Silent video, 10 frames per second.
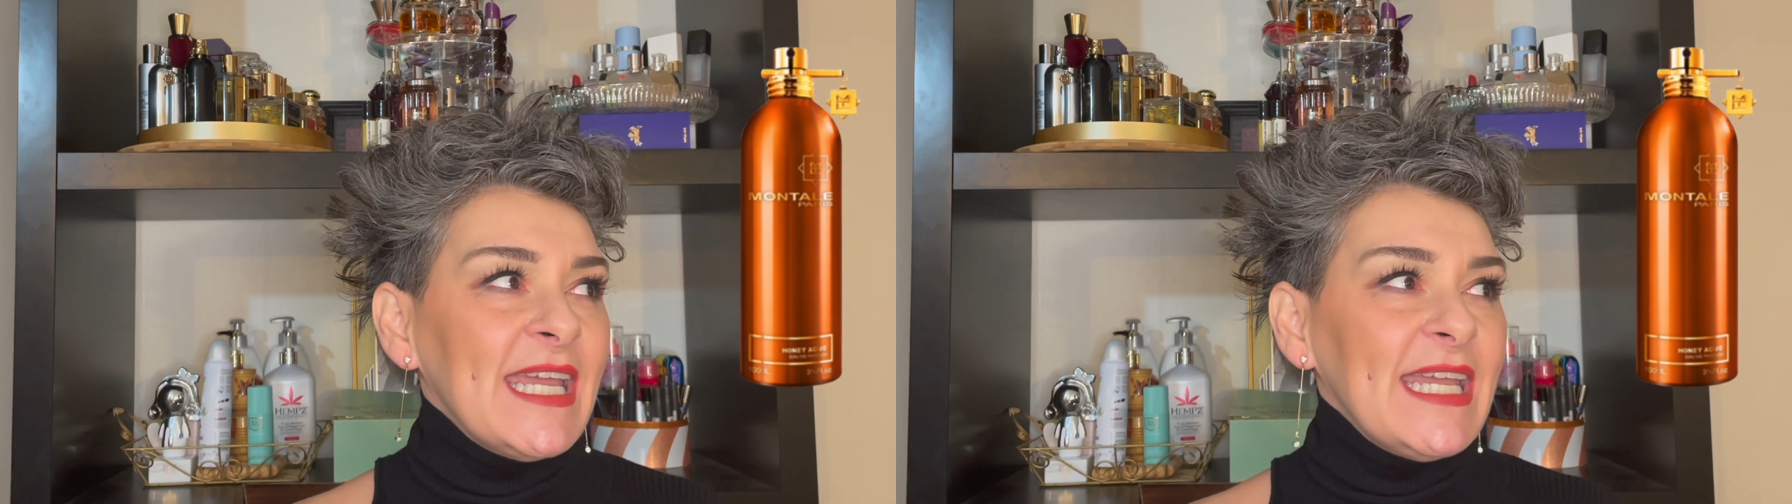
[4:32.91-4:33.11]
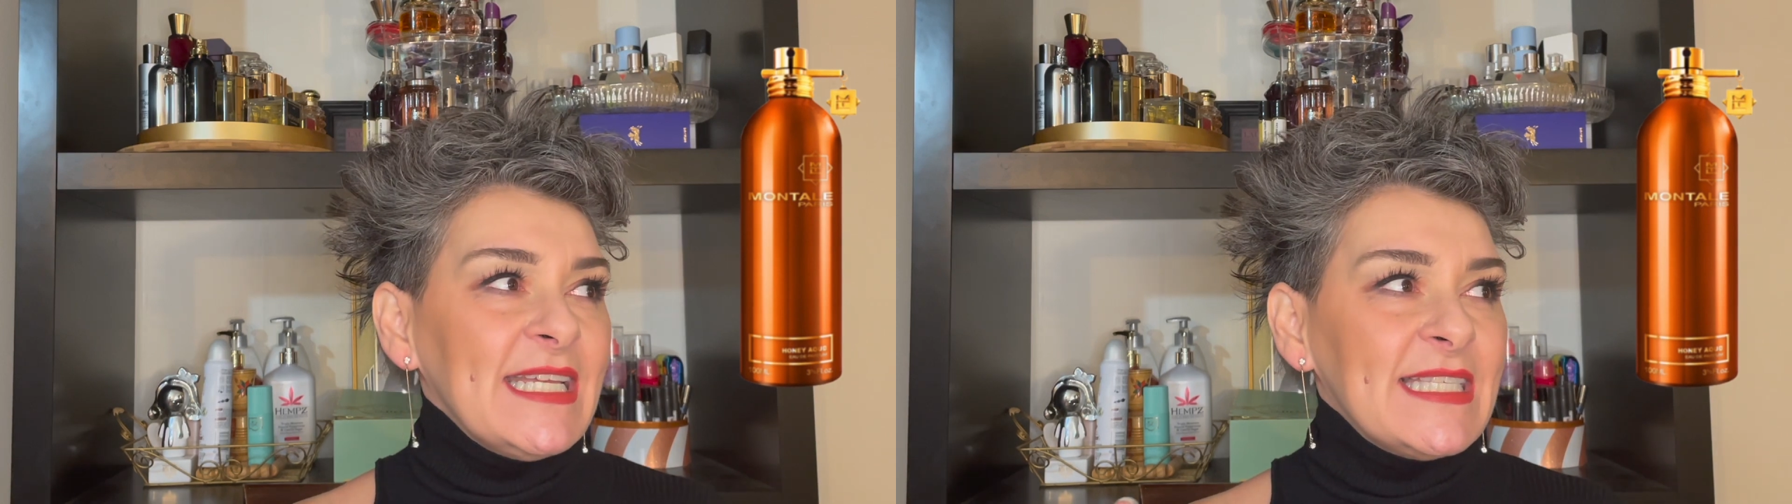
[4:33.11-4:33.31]

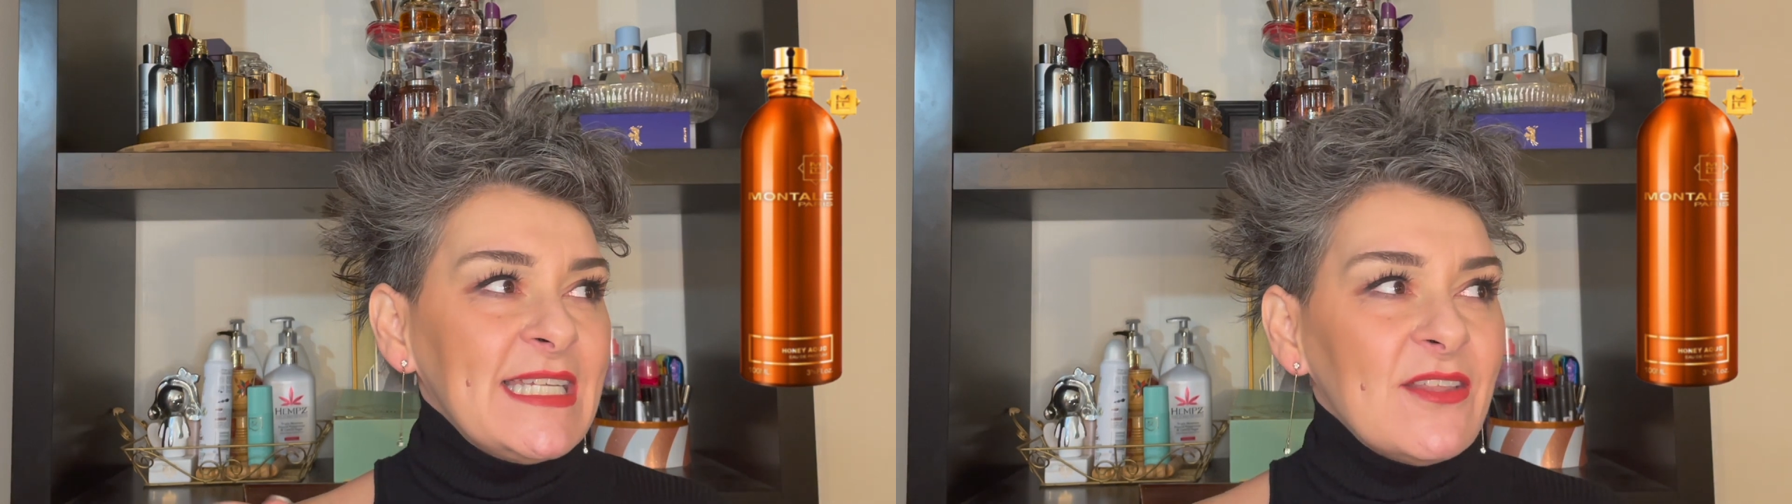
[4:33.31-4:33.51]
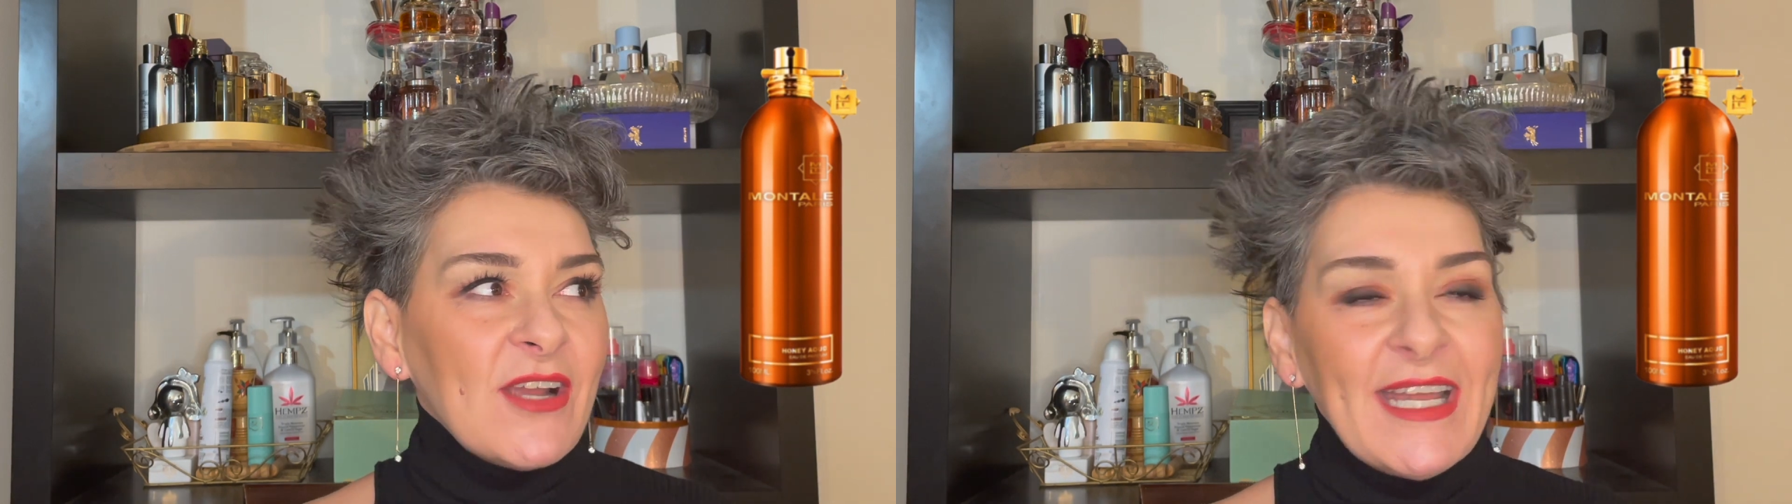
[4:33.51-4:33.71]
is
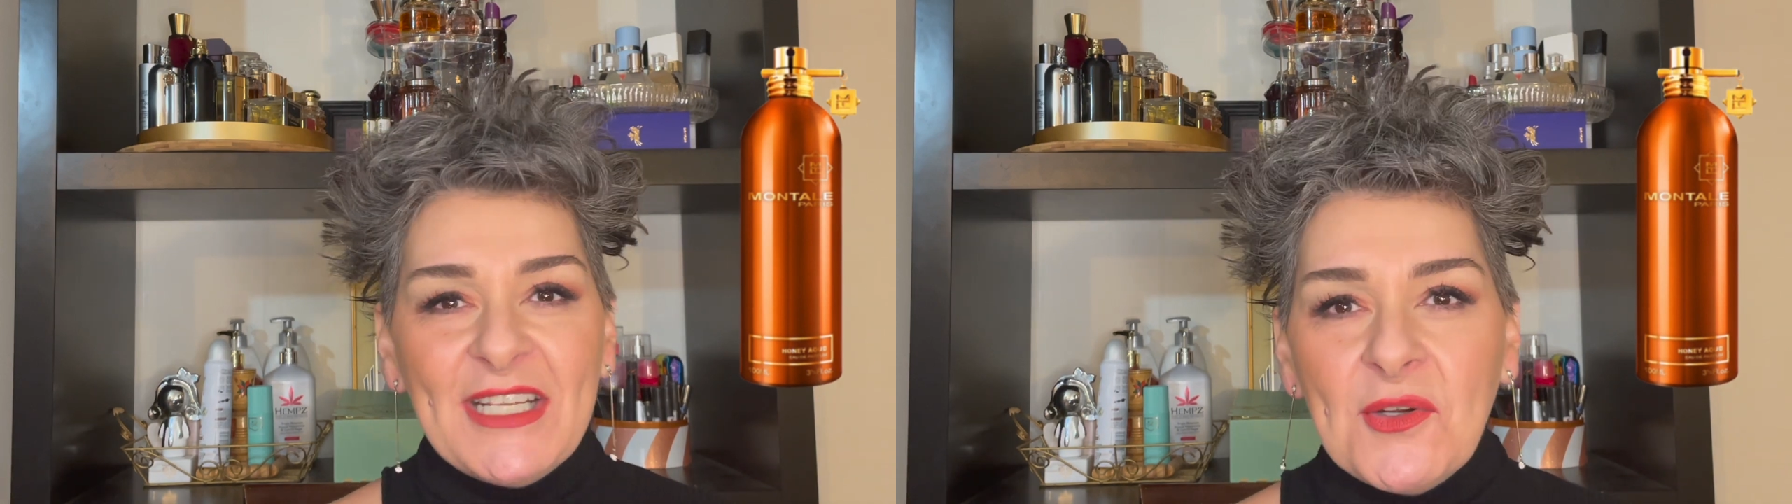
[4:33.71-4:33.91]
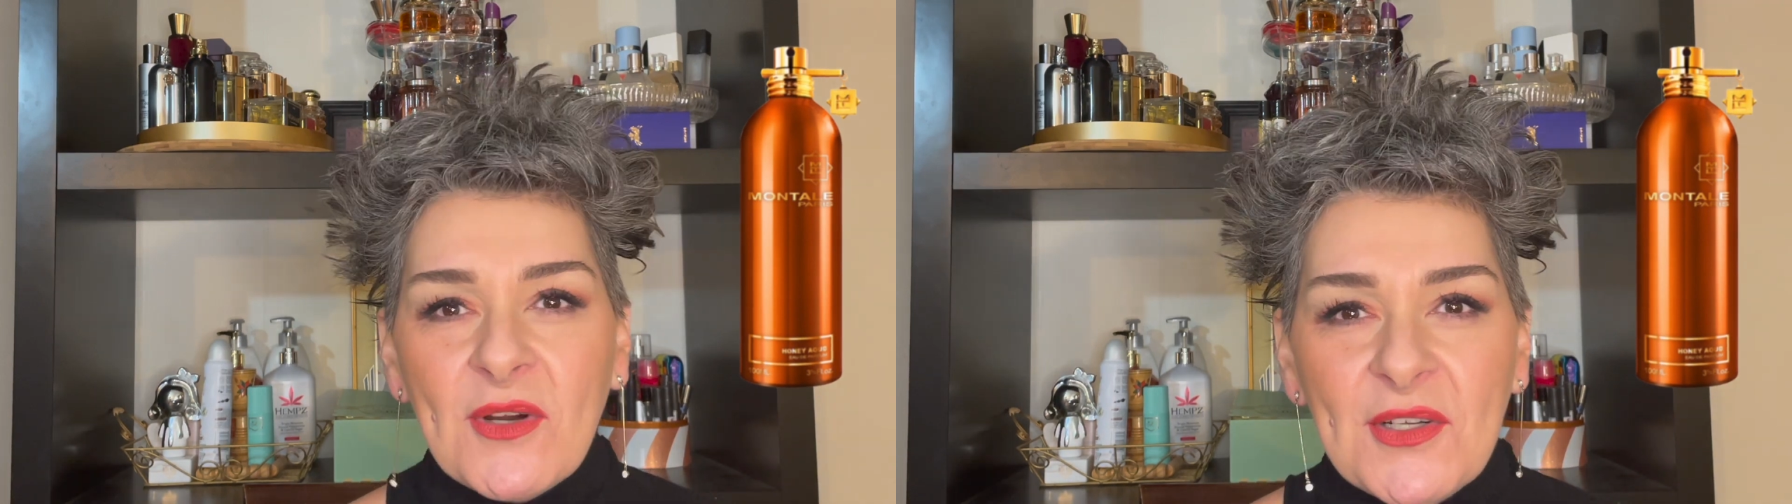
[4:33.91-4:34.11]
neither honey
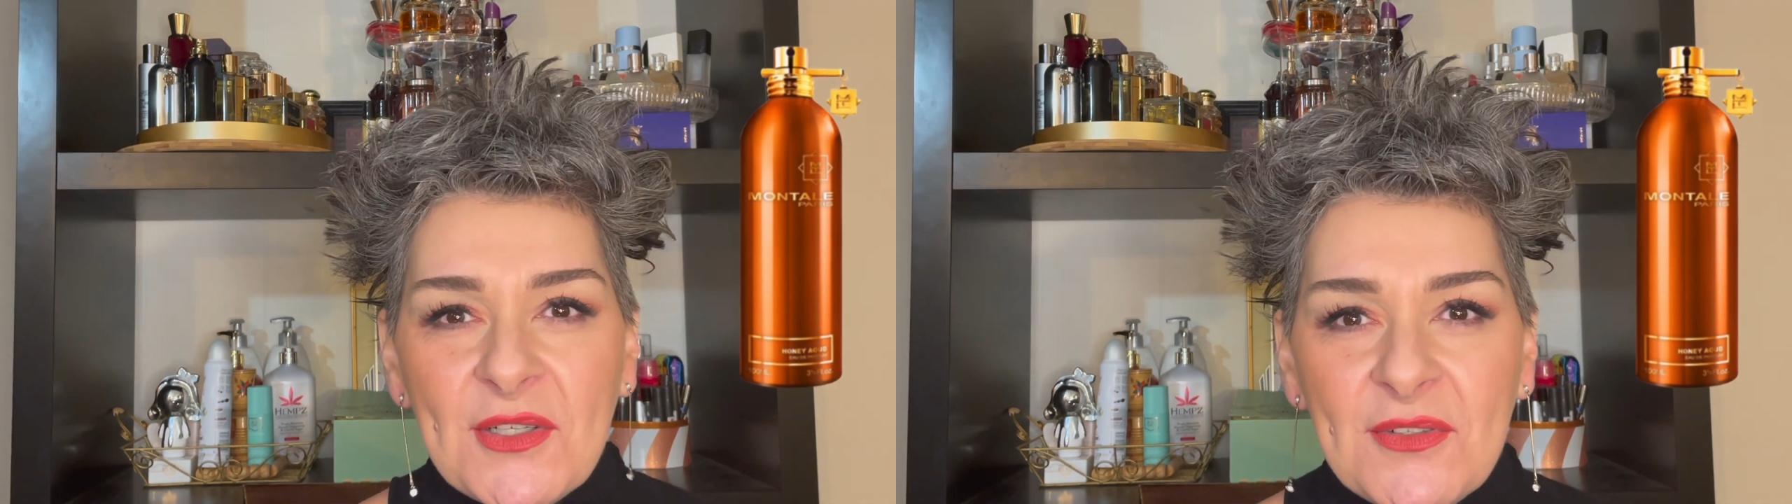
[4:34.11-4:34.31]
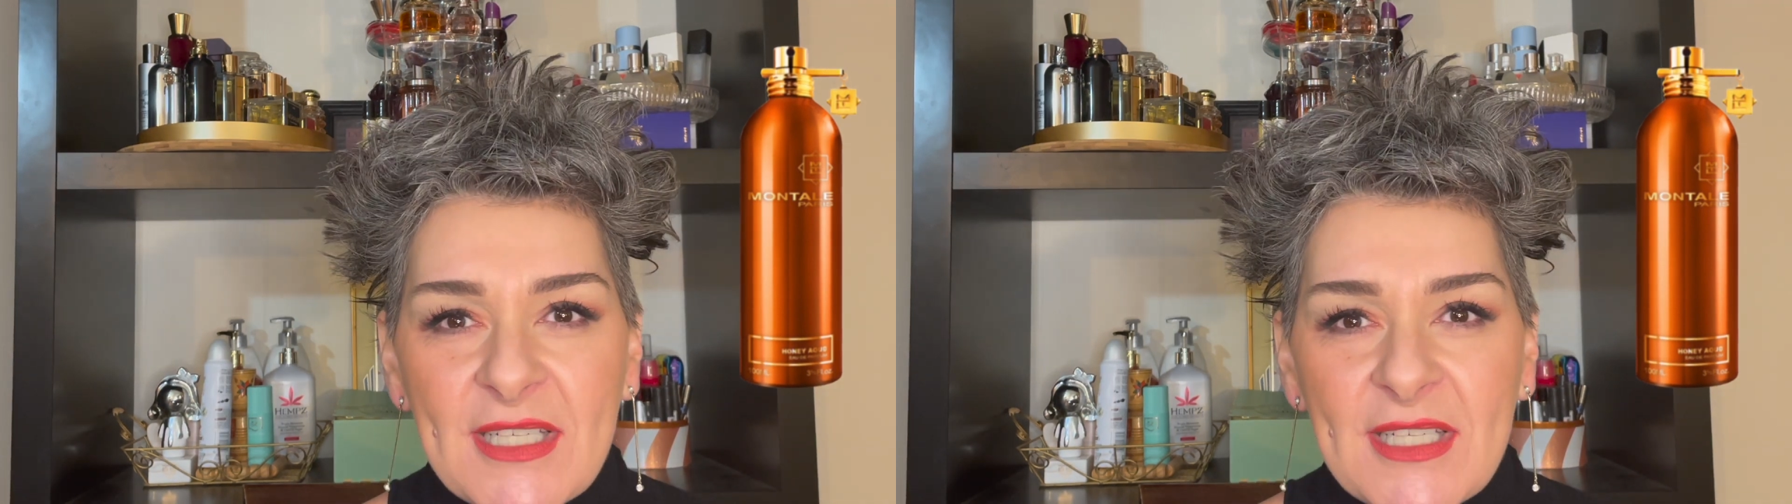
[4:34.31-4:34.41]
nor oud.